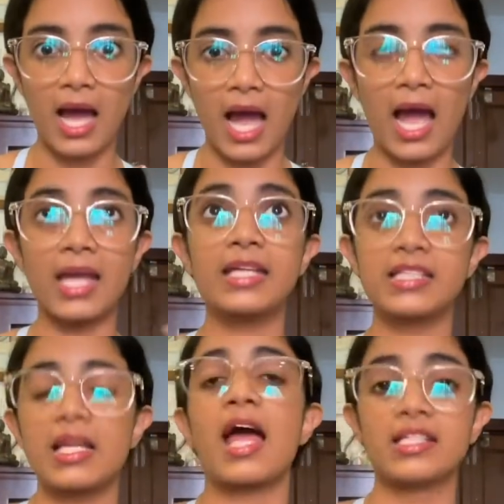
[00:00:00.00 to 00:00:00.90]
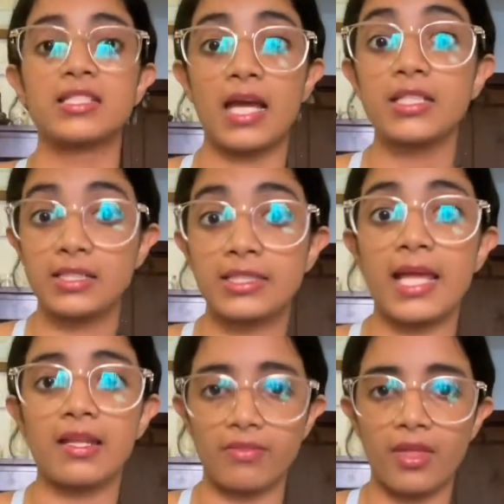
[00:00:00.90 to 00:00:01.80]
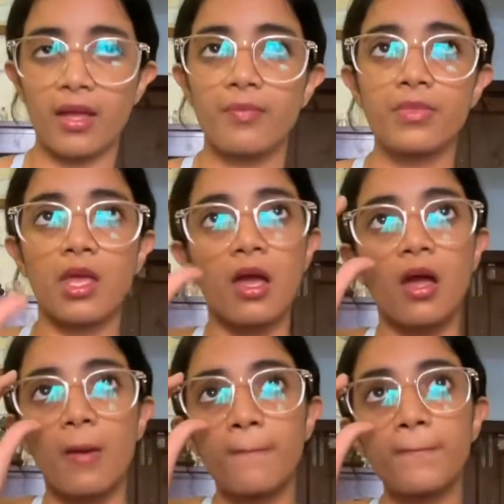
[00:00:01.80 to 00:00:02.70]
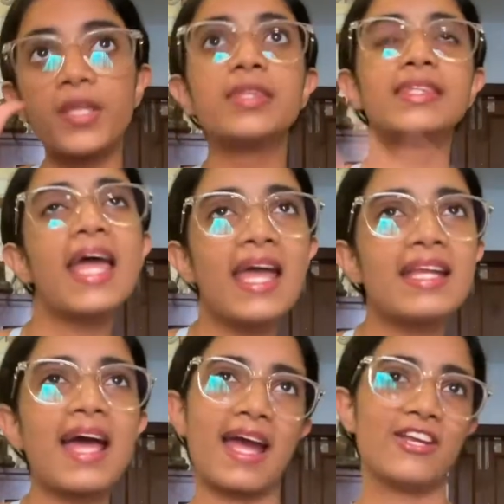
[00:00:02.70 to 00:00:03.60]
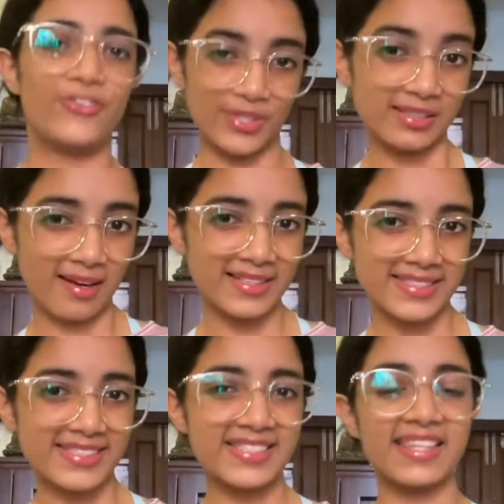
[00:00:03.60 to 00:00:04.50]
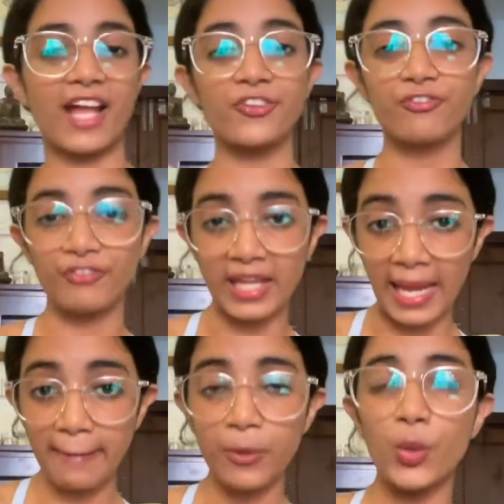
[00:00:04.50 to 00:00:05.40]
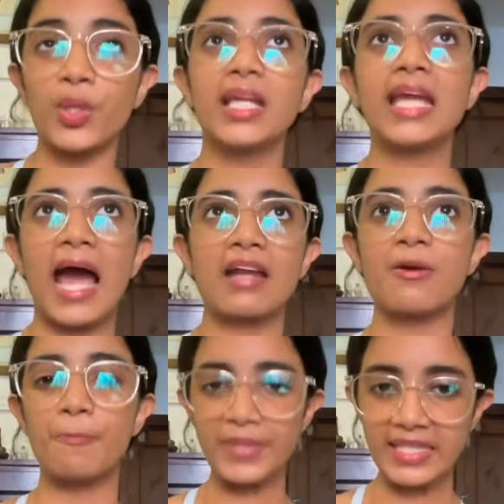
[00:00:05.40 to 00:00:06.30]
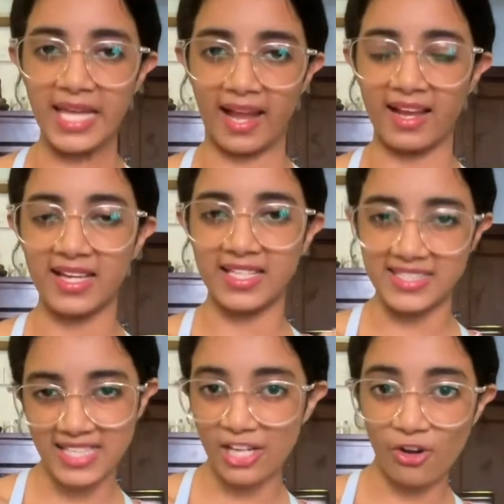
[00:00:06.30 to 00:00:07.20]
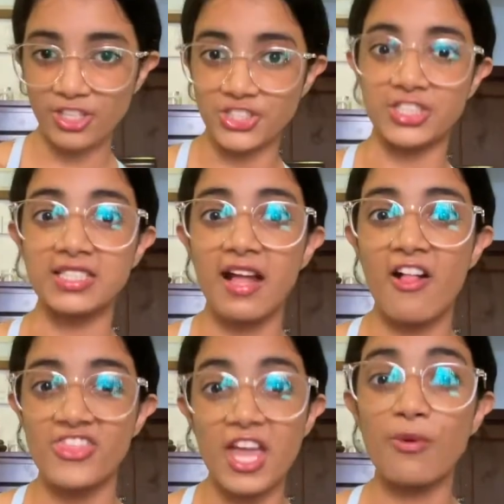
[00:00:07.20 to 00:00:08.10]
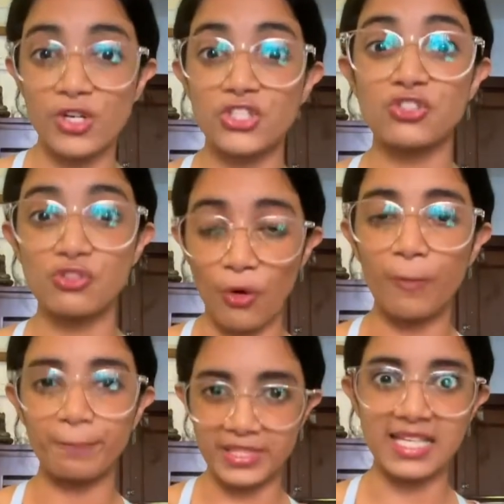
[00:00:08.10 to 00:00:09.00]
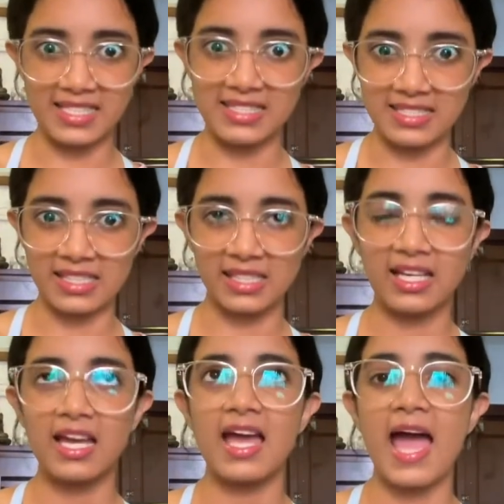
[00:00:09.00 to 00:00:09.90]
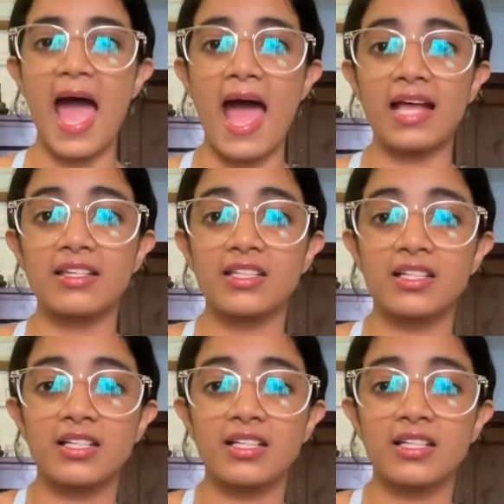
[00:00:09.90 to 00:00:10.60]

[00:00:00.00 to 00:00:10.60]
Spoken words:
I had decided then and there. But then I realized that flame only had a BA in psychology. There was no BSc. And